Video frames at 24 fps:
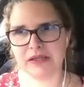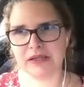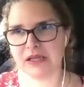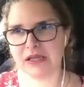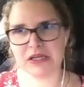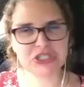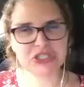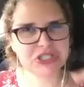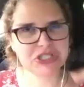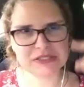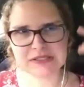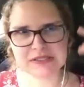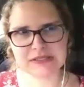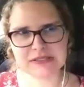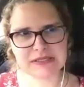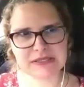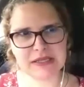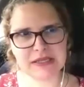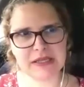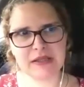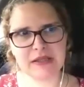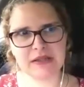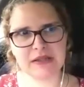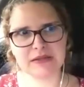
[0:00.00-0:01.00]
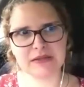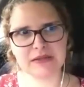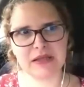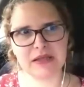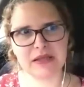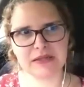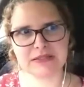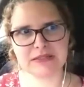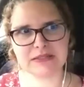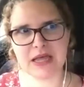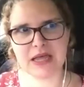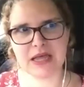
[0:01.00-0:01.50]
the ancient
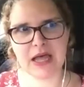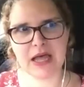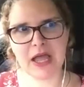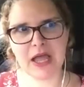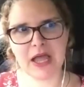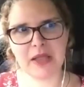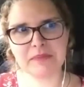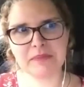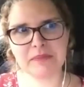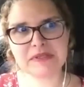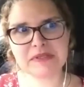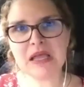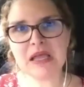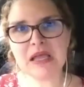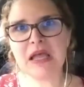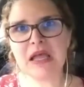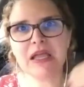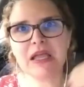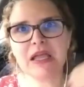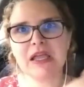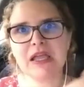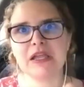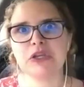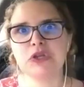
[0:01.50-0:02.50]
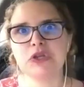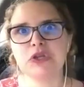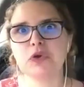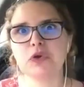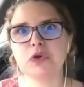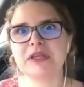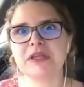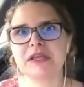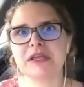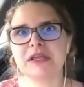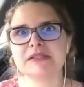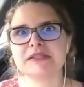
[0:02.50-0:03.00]
time, and
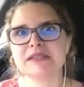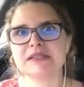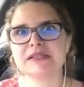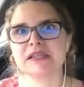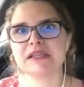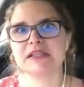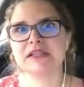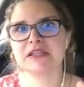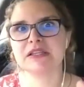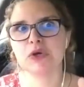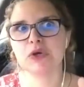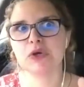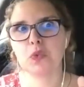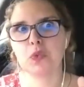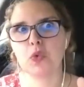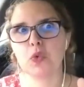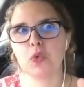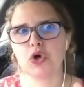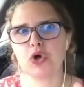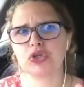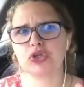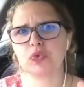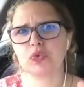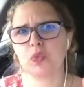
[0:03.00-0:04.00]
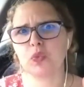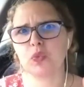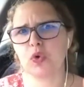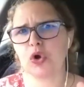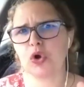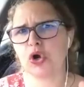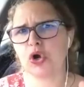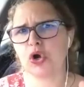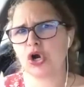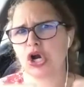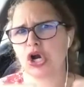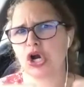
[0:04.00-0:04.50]
you can see in the World
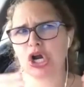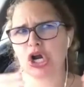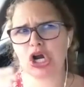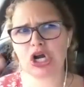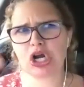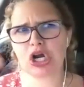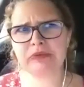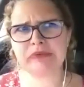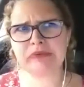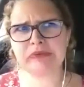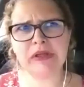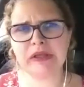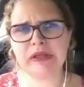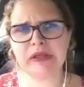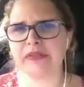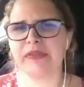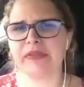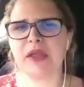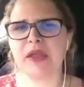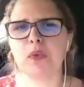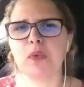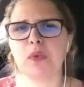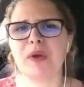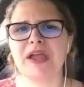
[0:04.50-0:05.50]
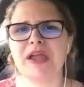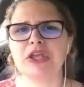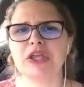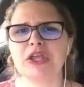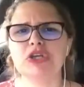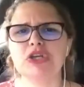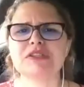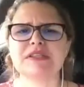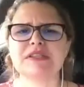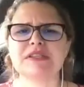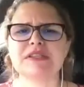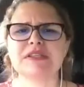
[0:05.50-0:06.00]
War they were
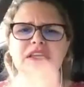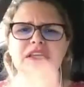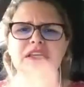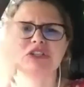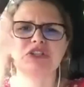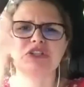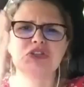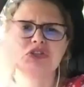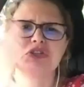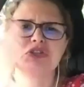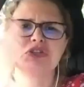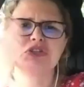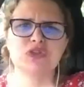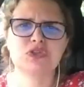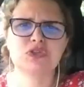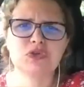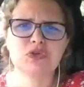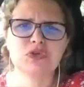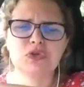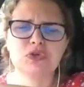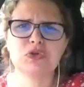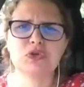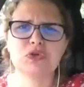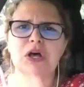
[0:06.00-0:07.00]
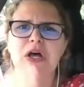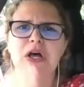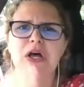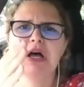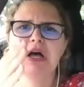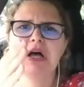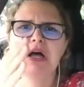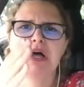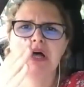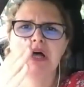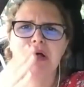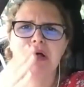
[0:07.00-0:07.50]
using it to do
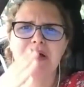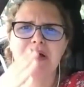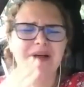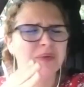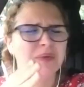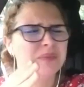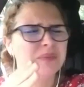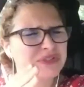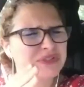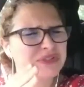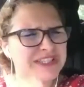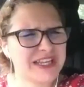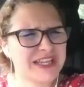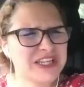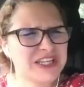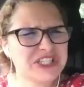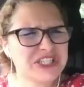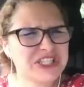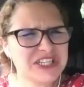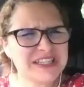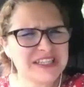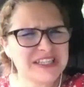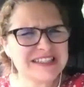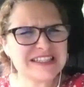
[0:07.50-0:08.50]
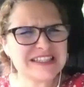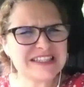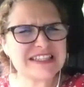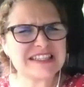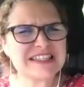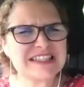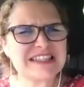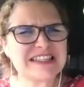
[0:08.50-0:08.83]
amputations.